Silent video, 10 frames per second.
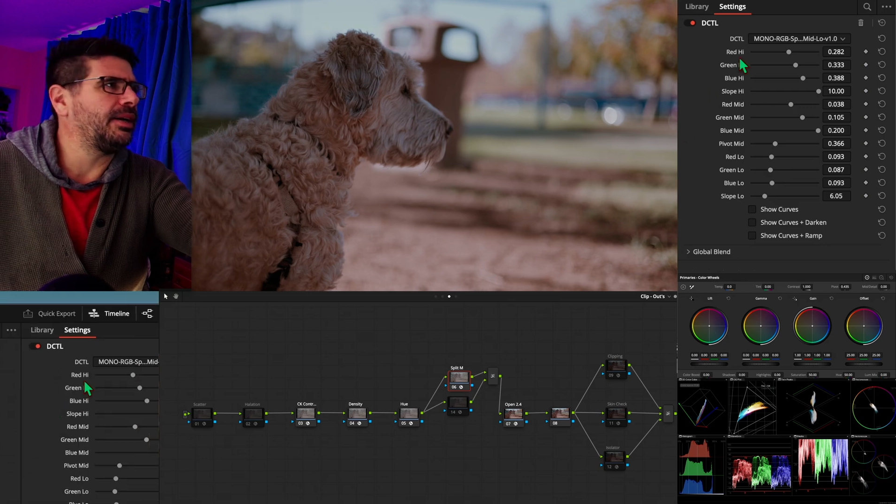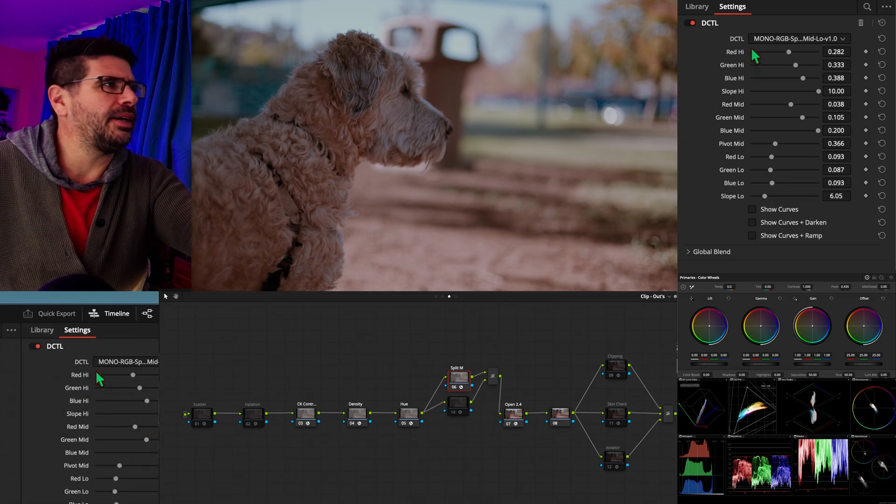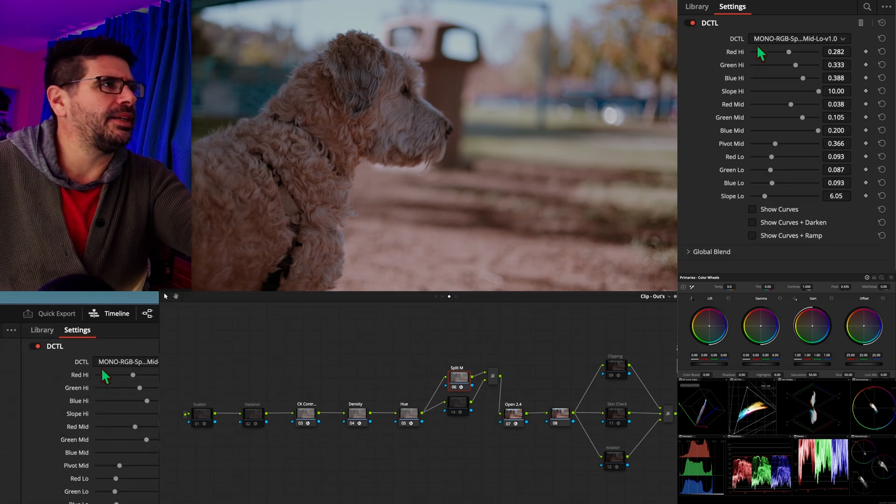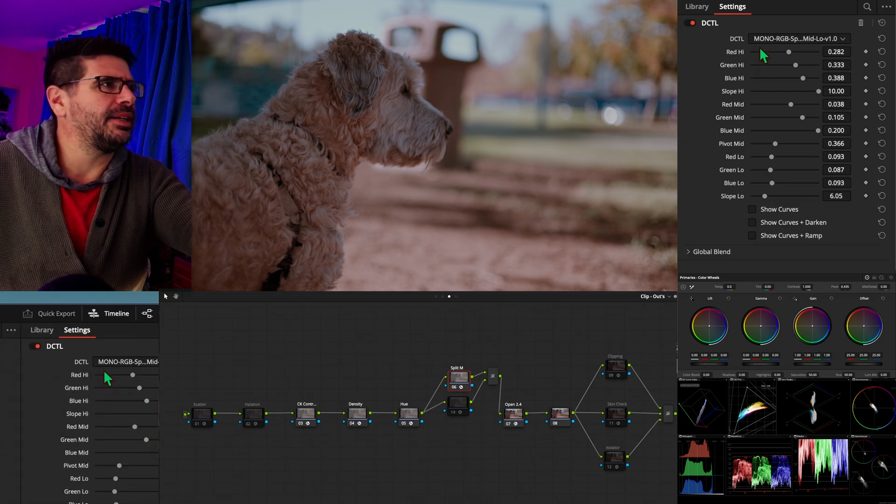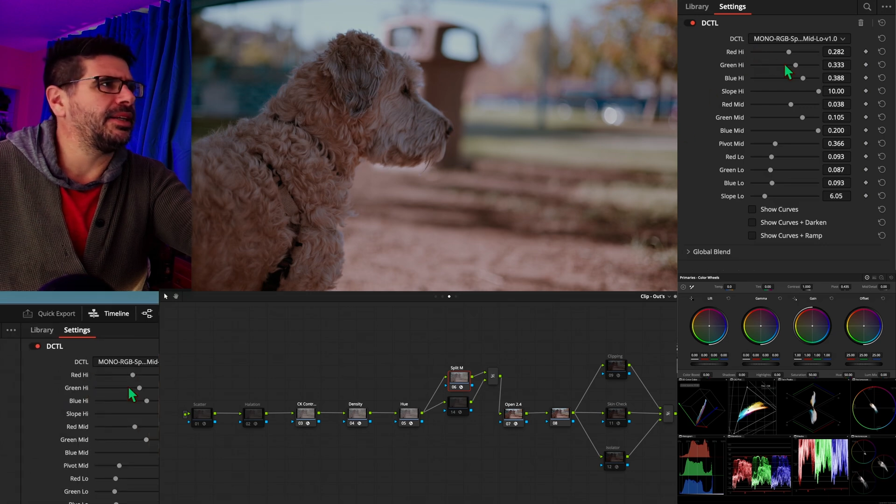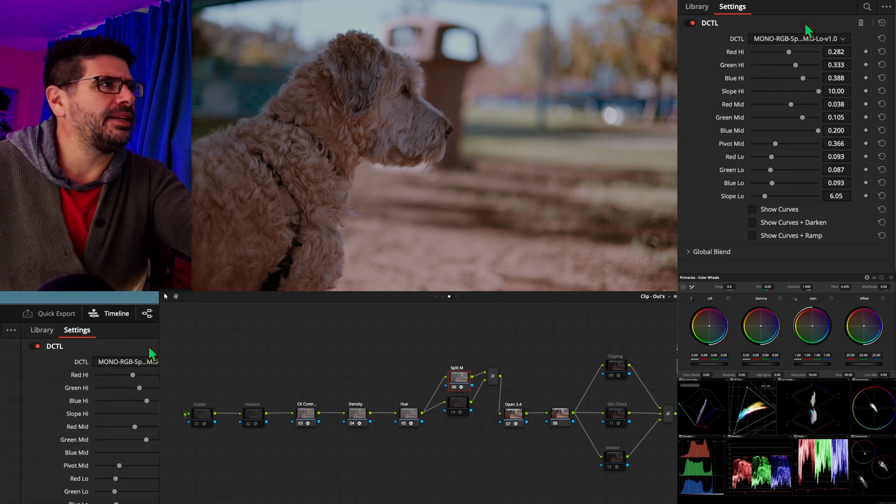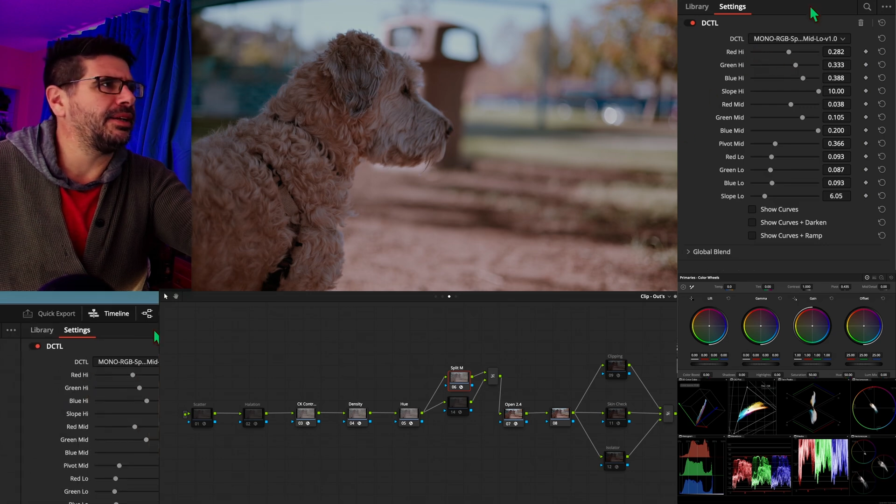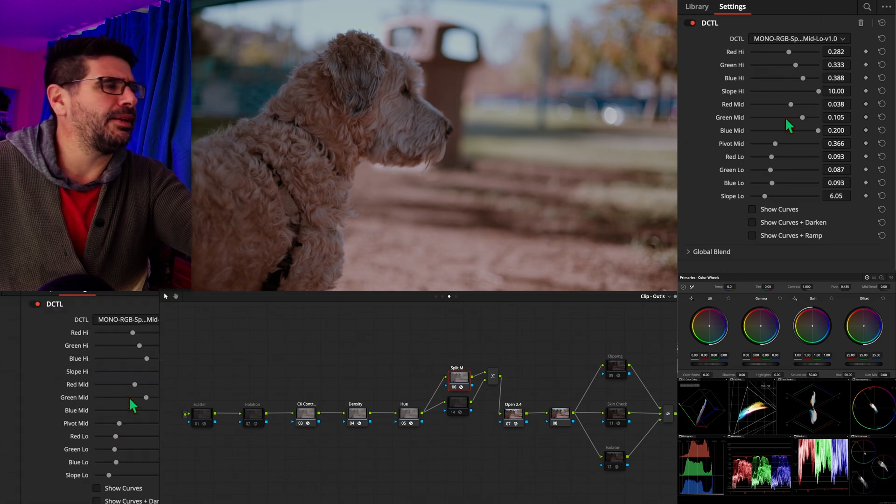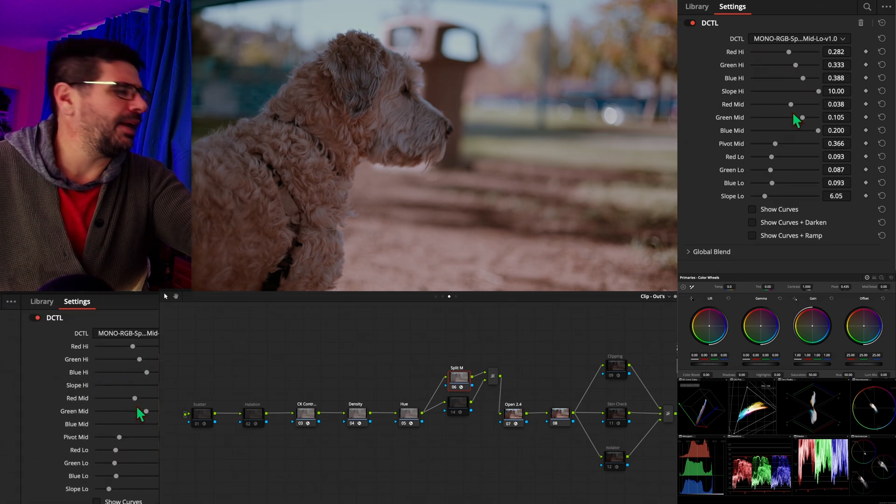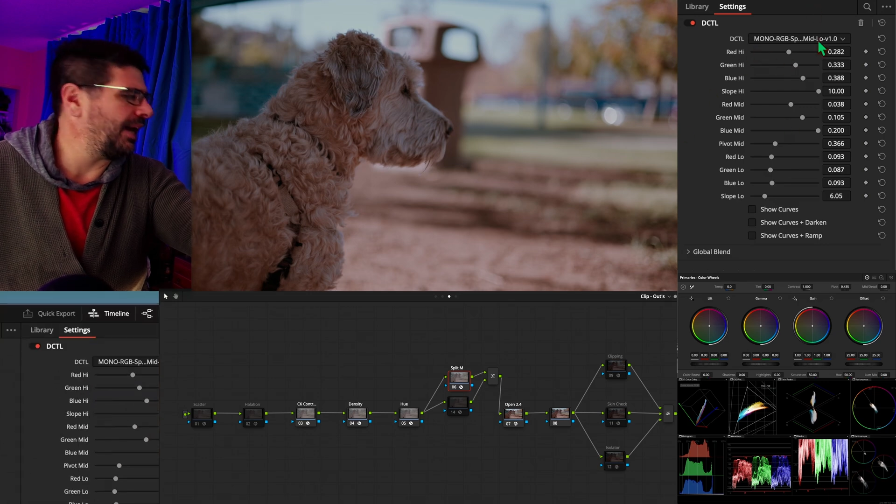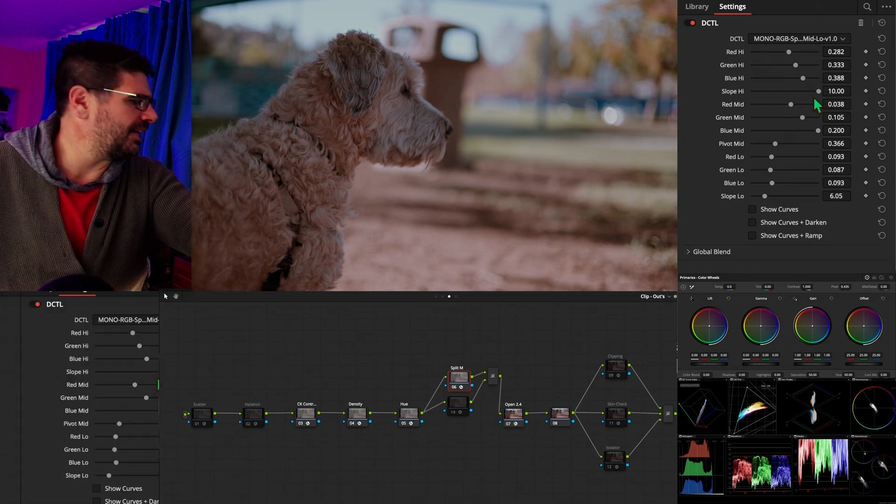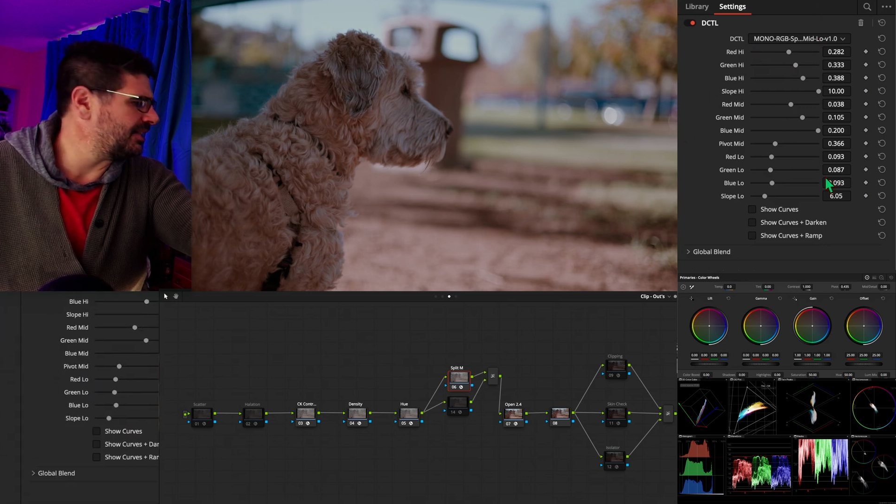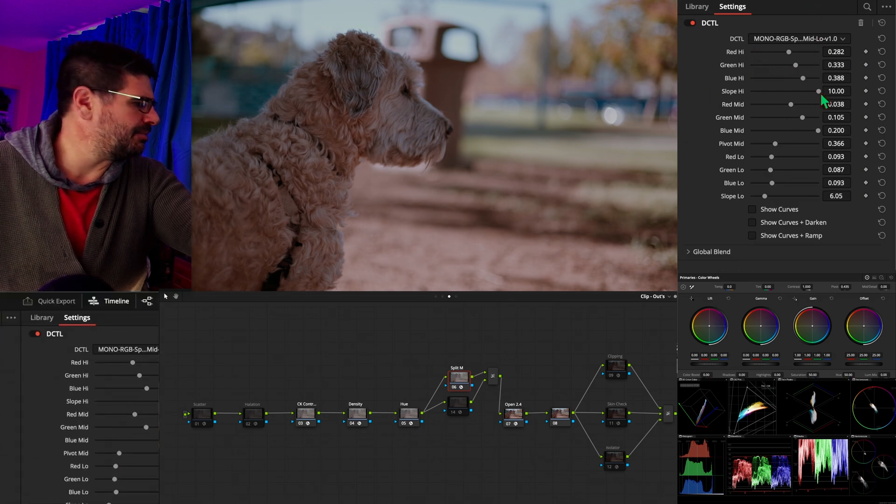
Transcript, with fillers: and has